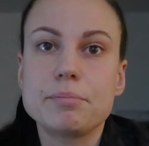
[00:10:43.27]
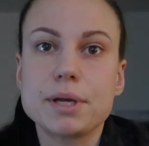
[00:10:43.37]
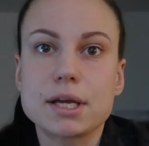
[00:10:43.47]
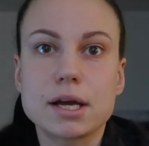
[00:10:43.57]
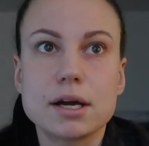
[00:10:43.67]

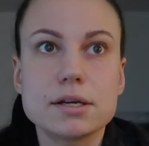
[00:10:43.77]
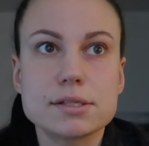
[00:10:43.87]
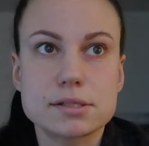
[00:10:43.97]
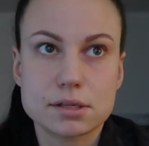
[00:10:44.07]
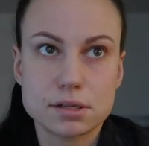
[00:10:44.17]

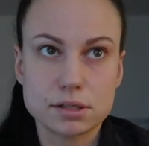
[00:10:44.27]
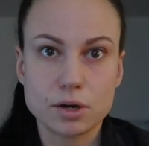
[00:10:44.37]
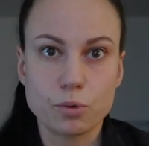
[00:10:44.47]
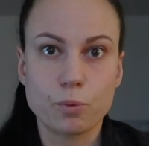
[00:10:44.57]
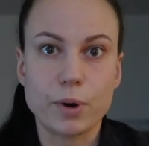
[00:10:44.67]
because
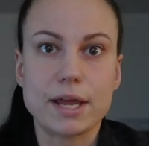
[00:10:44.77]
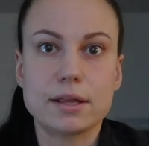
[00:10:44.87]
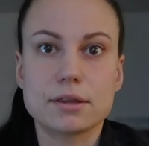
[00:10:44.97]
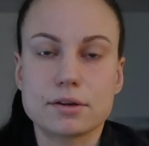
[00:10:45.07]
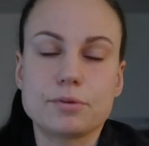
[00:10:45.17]
the
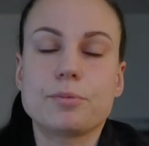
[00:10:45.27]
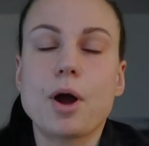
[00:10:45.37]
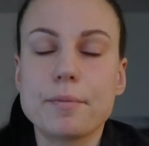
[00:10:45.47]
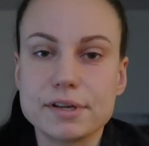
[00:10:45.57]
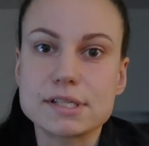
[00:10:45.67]
weight,
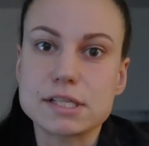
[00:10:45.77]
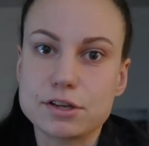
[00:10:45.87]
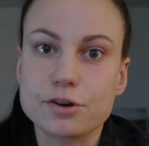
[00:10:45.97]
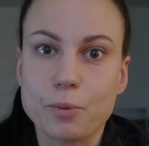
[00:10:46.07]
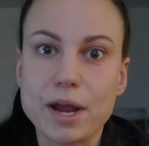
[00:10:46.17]
obviously
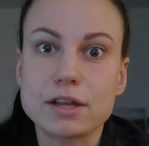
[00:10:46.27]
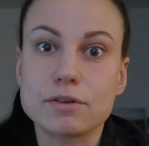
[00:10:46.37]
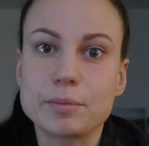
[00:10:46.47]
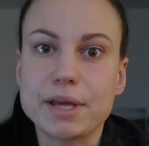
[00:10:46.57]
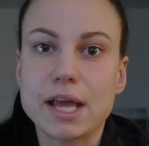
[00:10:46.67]
your weight
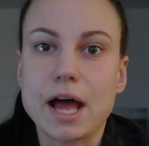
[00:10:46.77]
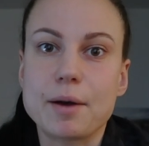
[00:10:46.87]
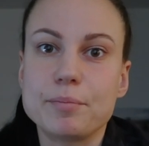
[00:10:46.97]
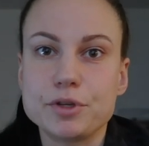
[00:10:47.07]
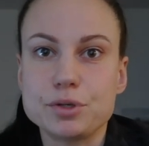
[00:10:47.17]
will be
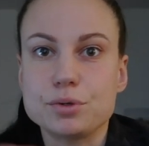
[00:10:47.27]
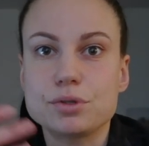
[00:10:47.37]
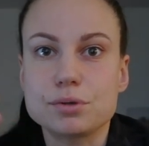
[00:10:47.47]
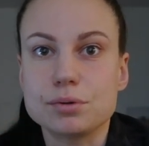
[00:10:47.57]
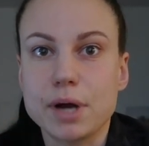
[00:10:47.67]
up due
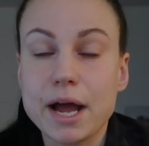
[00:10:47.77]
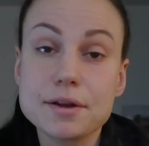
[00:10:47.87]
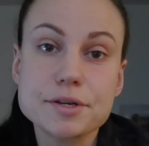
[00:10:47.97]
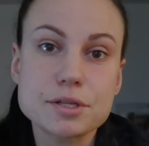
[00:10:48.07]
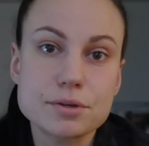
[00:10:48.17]
to
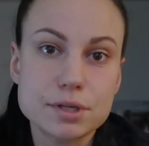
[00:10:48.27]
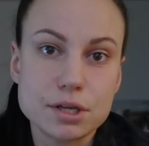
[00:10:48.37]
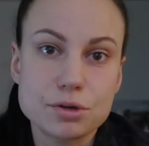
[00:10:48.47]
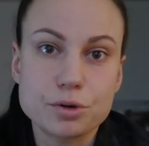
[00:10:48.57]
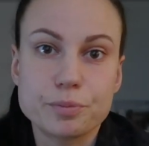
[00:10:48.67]
higher
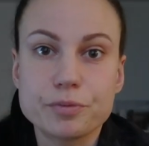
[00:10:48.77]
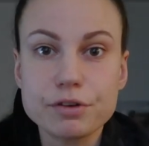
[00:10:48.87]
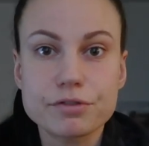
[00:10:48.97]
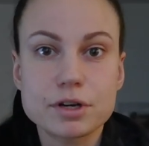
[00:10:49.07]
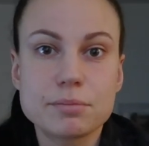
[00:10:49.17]
sodium,
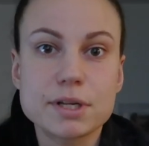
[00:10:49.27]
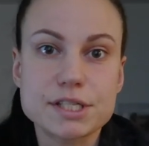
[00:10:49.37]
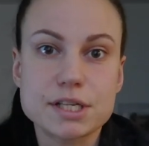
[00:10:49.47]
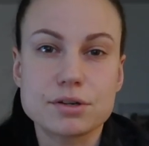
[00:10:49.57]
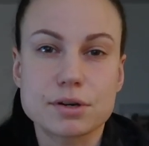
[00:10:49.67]
different
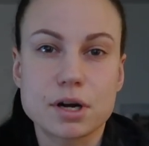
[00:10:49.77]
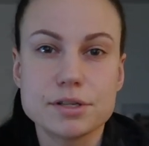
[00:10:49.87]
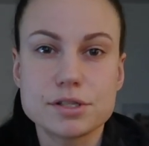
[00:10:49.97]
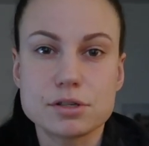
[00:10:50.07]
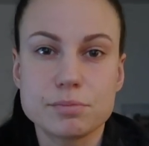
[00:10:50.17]
meals that you're
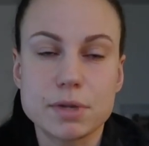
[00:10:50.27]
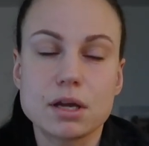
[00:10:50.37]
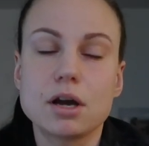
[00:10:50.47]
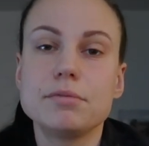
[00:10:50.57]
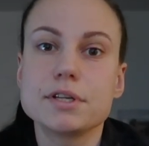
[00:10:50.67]

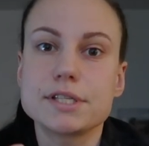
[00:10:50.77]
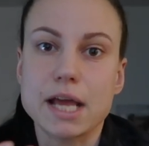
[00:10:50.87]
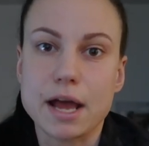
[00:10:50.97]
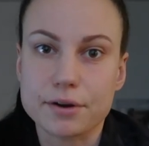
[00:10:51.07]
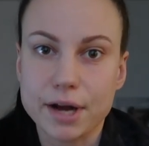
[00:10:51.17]
consuming, obviously
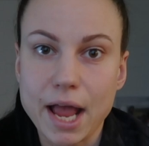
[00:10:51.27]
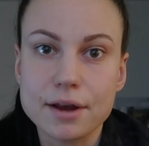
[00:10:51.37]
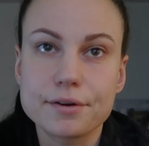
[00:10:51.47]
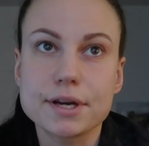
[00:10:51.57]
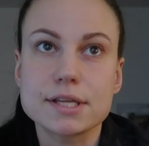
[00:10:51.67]
higher
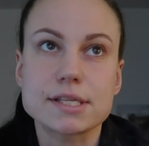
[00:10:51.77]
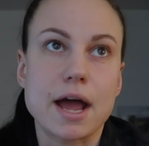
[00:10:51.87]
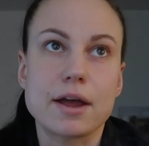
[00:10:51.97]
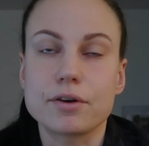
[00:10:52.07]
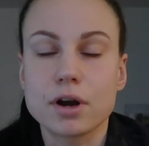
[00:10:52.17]
calories,
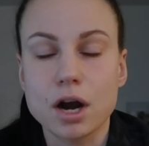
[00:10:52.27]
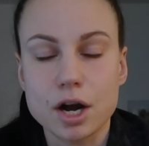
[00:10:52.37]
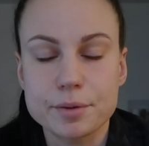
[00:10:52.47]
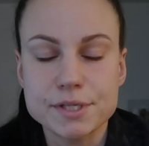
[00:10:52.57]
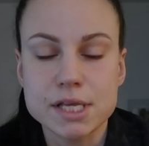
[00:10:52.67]
higher
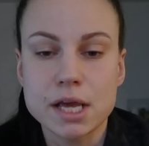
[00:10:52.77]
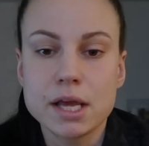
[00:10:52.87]
carbs.